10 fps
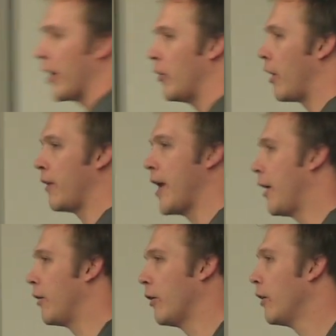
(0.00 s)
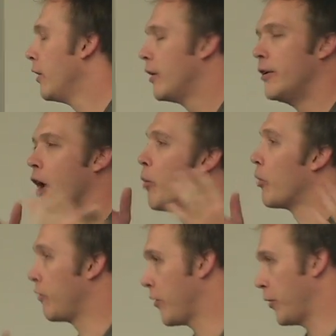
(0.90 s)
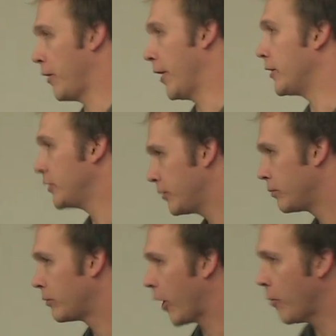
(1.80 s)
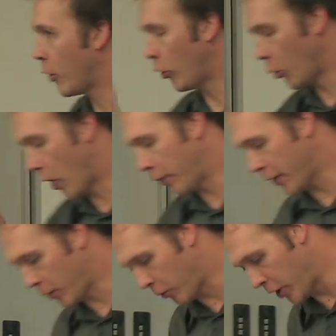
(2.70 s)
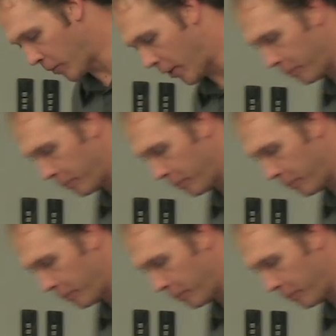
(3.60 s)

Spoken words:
a letter to the editor, a number of different things. Right? But only 1 thing per email.